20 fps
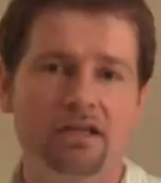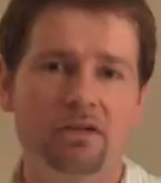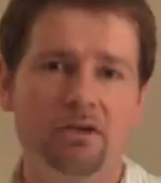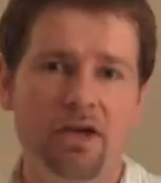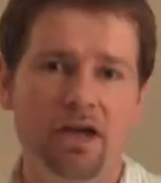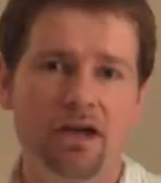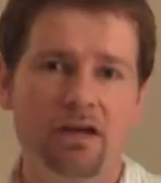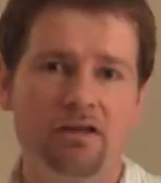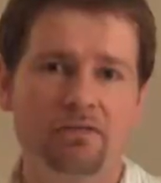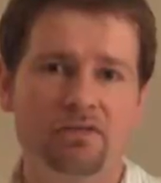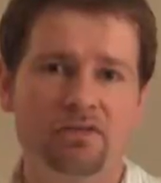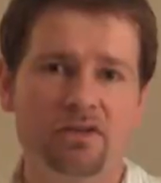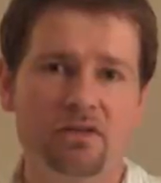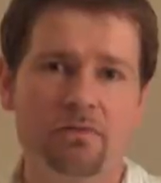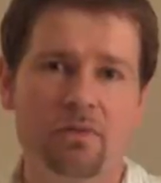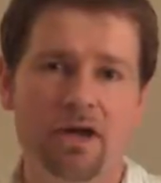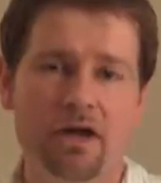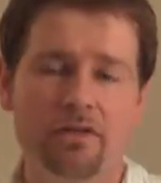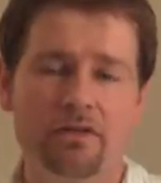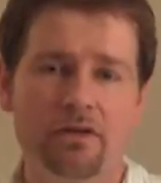and you have
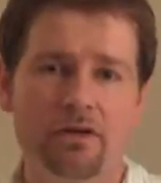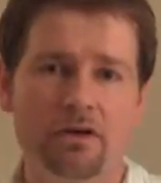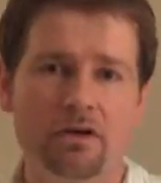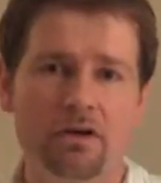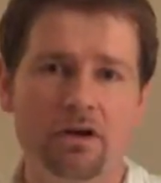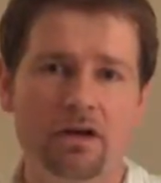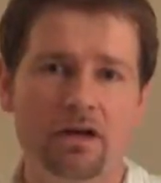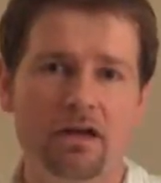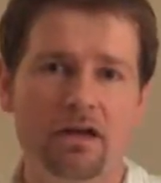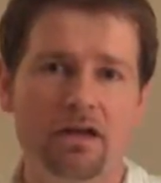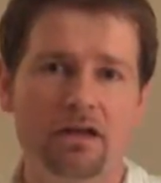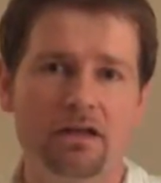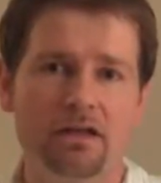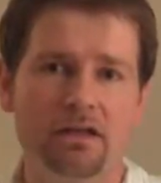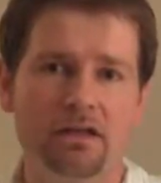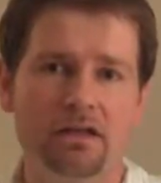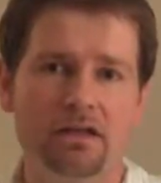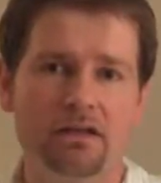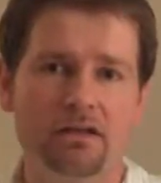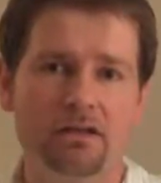some other,
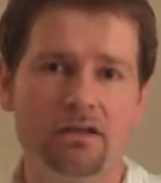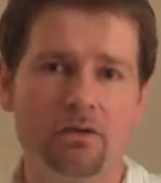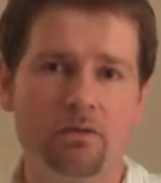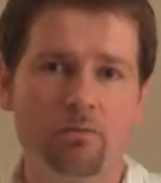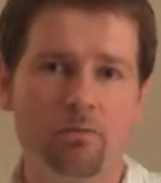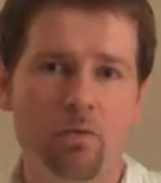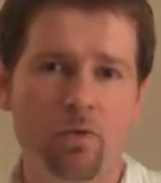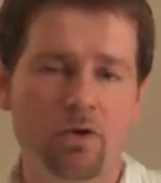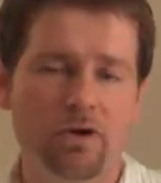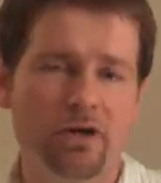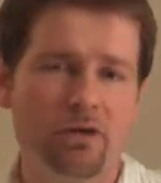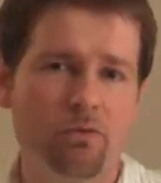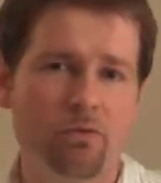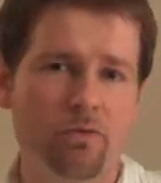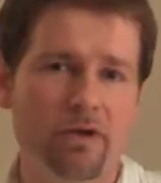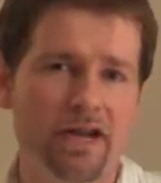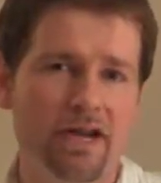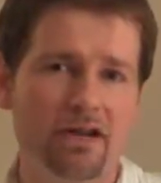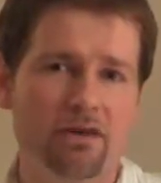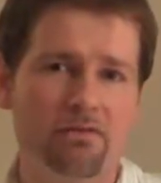more
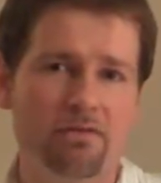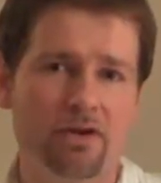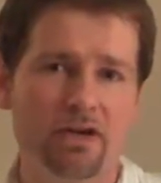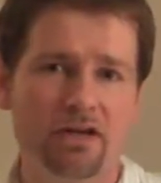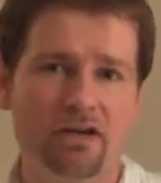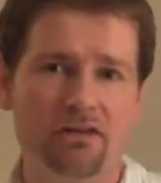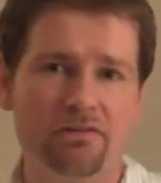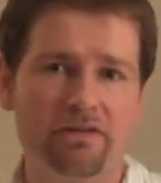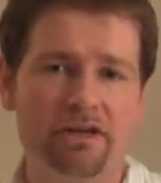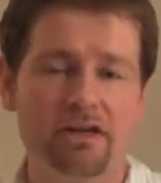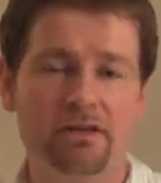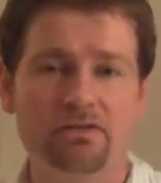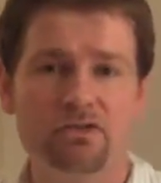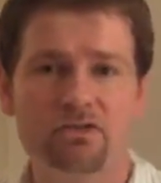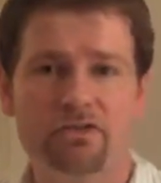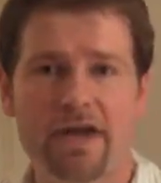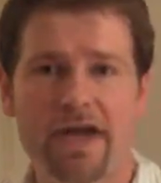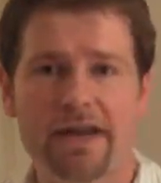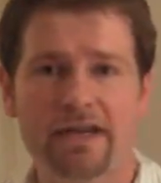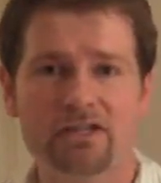creative or innovative
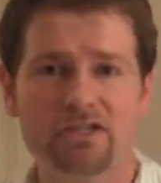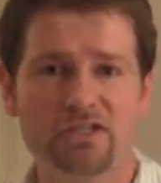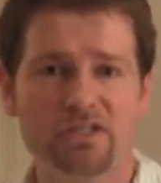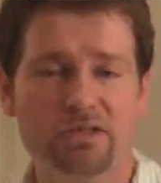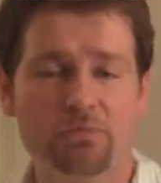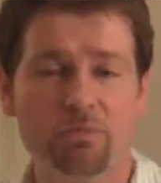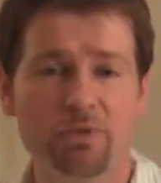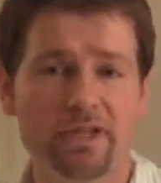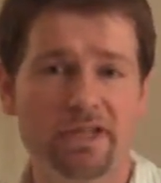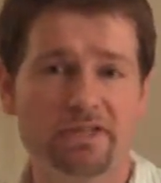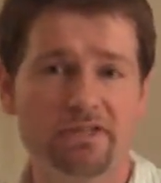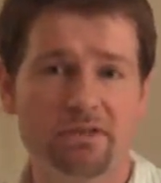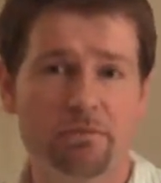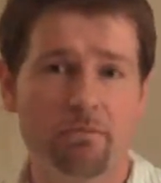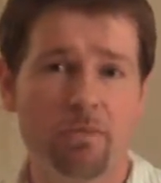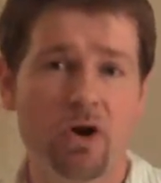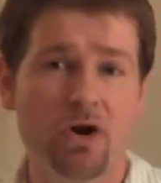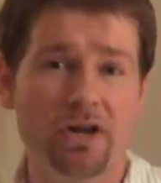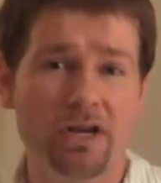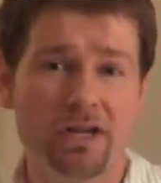strategies in place to
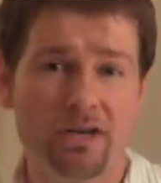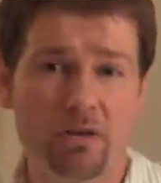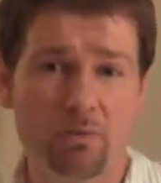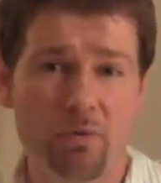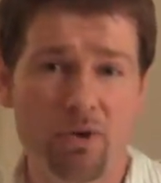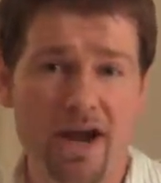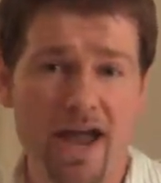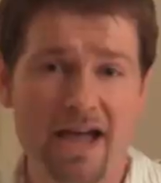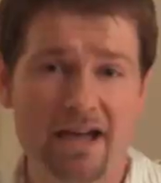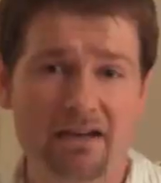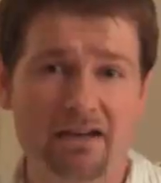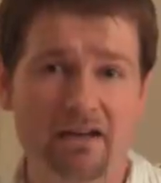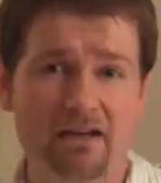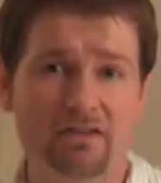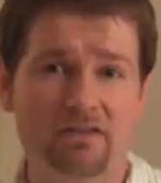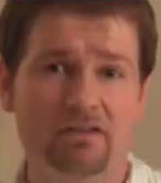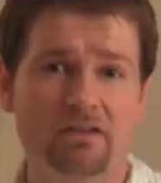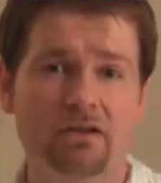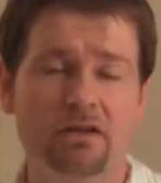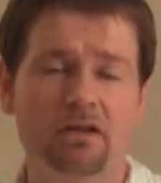market your
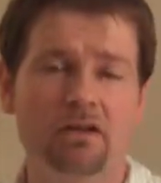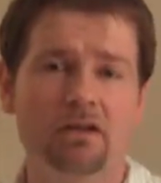practice,